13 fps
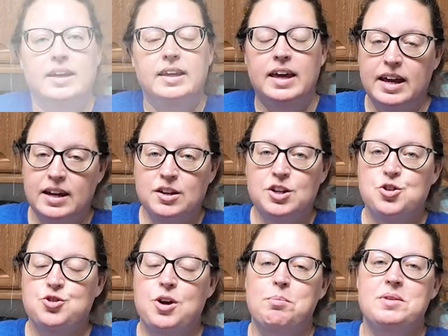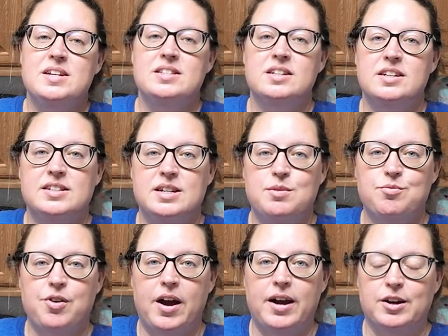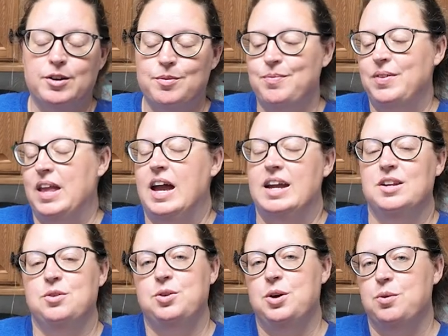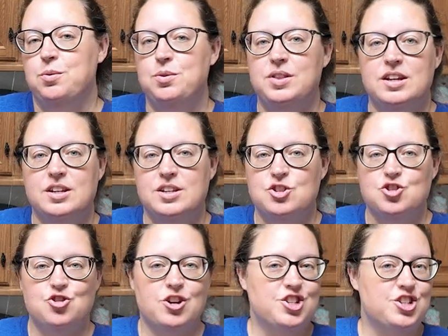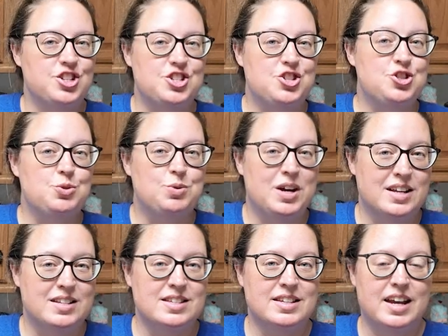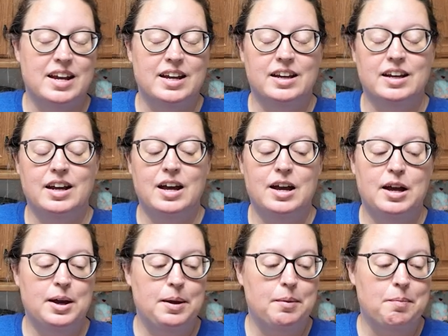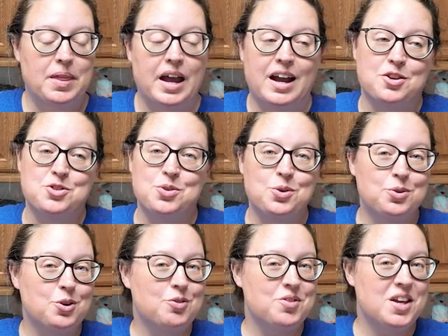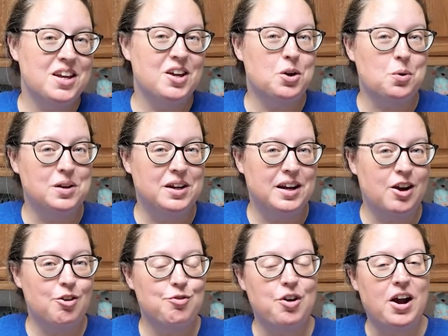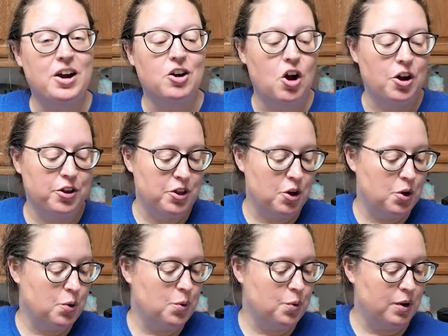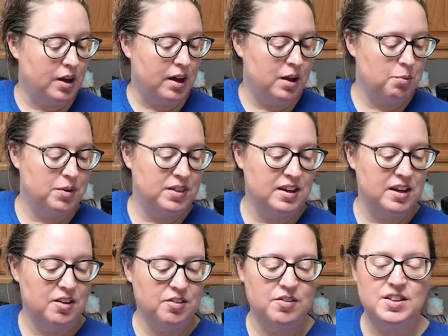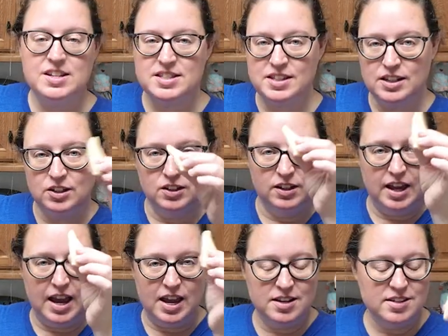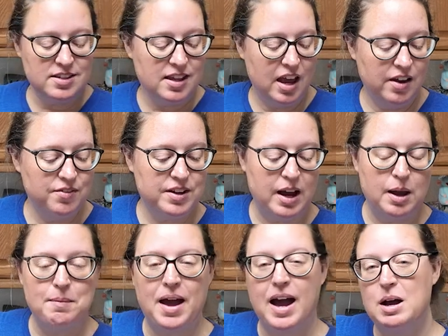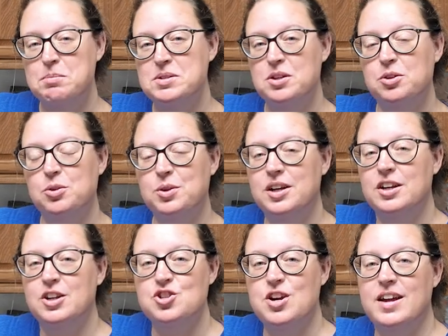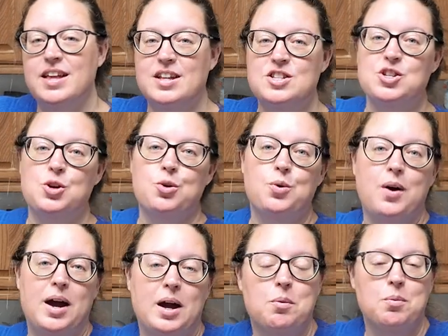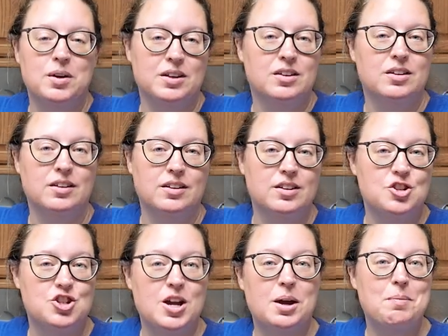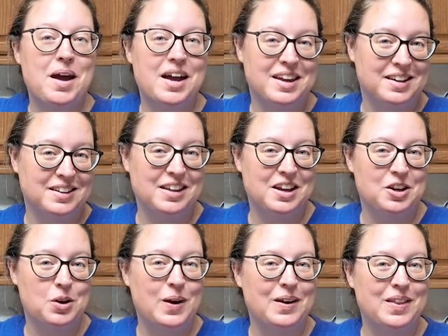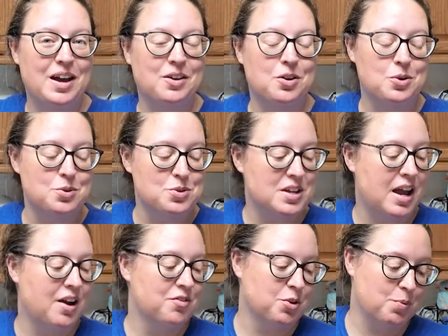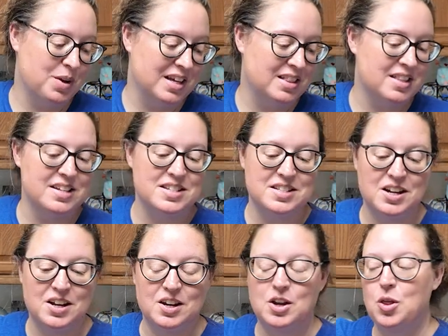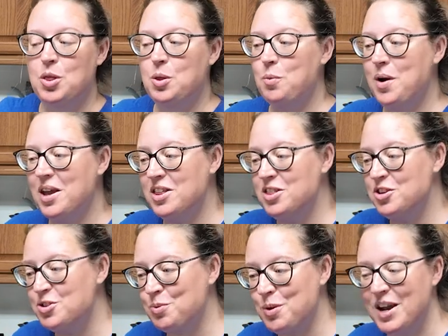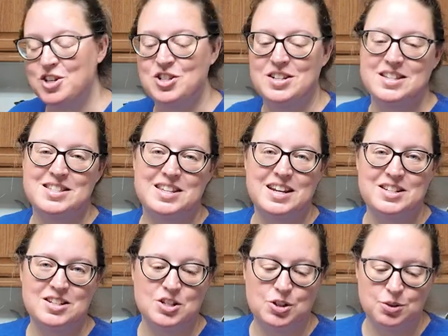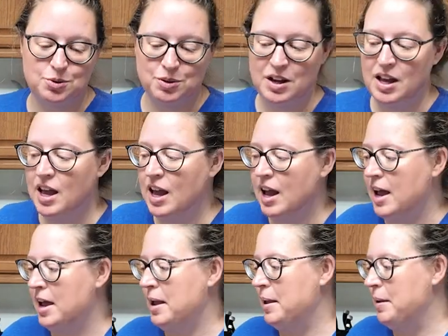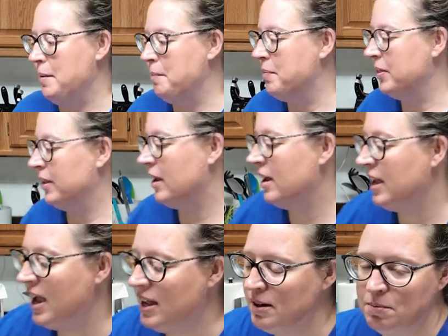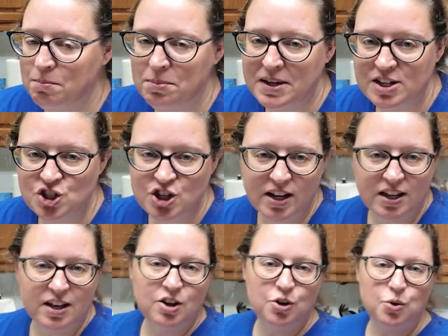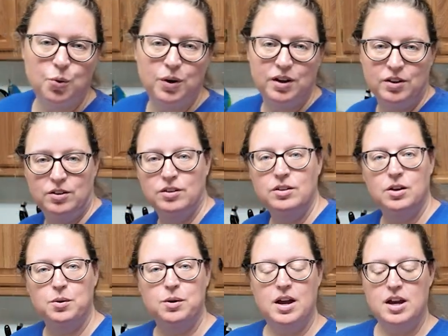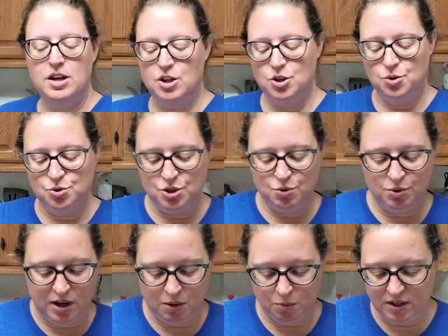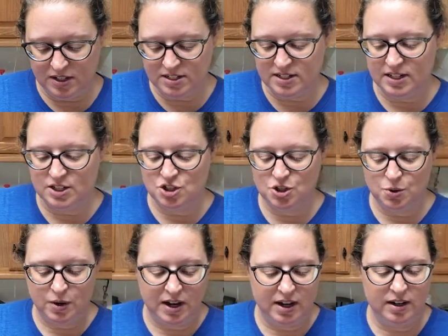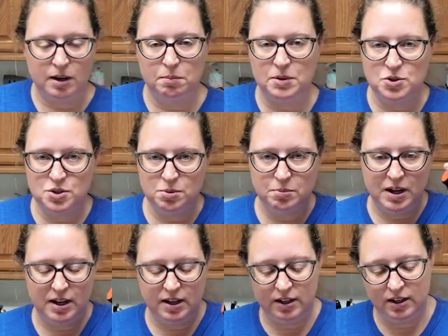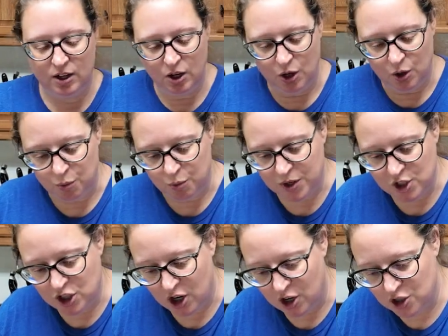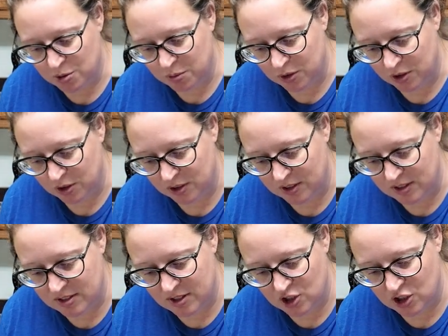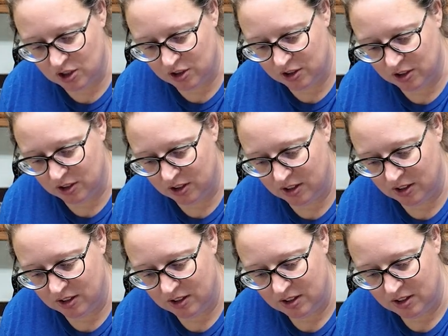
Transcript: Can you drop these in a deep fryer? I don't know. The instructions do not say. Um, I also don't know if they can go in an air fryer, although uh, with enough of these little ends left, I'm absolutely going to try that. So I will check back in and let you know how that goes after we get these done the way that the directions say to do. Um, again, be checking your oil, okay? You do not want it to get too hot. I'm using my rechargeable digital